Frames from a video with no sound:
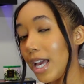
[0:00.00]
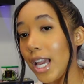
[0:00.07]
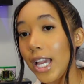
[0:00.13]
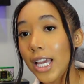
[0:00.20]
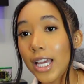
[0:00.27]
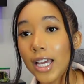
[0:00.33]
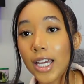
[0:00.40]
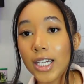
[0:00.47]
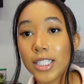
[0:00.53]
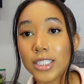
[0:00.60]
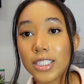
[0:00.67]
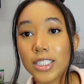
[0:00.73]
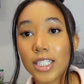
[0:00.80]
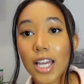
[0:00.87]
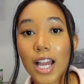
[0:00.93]

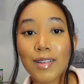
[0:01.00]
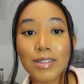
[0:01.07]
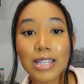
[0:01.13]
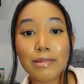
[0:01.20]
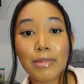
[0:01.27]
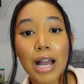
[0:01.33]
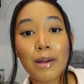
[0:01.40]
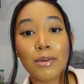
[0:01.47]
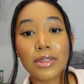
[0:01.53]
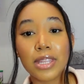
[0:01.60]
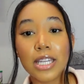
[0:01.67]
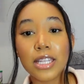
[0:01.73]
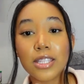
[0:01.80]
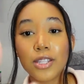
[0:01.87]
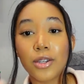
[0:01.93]
and every time I would
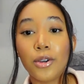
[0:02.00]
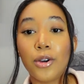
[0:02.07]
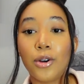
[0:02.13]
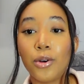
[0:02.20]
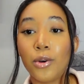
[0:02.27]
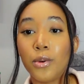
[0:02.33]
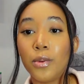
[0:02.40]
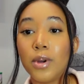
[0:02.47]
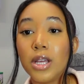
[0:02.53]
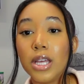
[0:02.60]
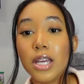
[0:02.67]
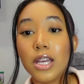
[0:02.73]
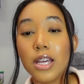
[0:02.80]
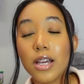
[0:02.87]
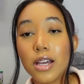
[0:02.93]
think to go
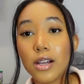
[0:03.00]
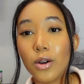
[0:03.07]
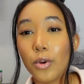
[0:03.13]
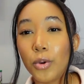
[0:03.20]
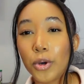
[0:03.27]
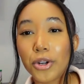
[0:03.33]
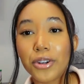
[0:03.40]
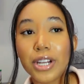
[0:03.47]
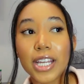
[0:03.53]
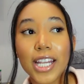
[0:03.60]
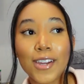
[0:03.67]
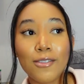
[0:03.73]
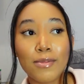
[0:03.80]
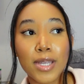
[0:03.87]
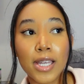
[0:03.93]
order it
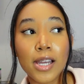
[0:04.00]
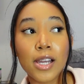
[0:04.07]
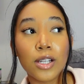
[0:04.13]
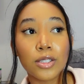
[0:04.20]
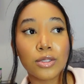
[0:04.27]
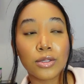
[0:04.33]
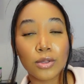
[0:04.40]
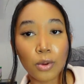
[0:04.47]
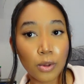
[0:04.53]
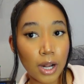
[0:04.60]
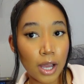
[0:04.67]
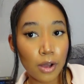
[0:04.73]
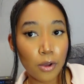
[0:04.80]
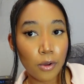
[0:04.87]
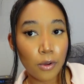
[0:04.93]
it would be sold
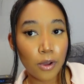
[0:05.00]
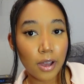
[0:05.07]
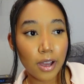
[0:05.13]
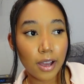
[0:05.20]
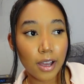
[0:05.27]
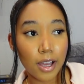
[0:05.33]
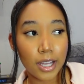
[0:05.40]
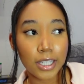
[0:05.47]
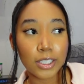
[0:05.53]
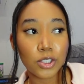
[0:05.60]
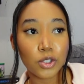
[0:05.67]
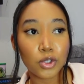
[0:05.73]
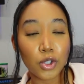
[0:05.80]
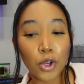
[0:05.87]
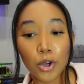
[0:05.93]
out and
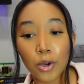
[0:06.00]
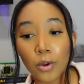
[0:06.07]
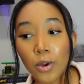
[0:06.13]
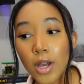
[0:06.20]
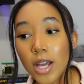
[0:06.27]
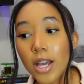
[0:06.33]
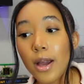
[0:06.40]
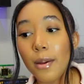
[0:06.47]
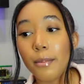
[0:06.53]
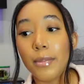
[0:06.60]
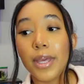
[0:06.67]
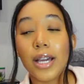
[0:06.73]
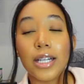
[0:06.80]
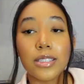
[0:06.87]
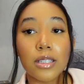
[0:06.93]
so
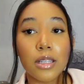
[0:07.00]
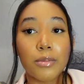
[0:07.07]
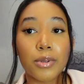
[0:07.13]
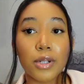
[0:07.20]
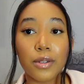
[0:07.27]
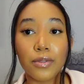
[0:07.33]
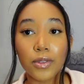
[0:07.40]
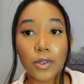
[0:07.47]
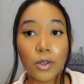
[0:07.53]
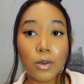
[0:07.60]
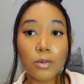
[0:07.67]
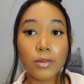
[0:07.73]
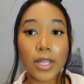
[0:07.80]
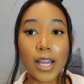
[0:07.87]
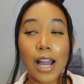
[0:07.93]
because of the
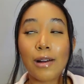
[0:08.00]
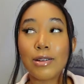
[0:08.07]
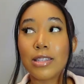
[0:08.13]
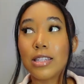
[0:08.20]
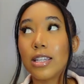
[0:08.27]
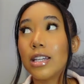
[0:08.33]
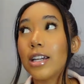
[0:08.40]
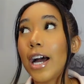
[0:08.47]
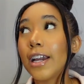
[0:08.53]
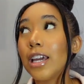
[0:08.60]
perfume like I was I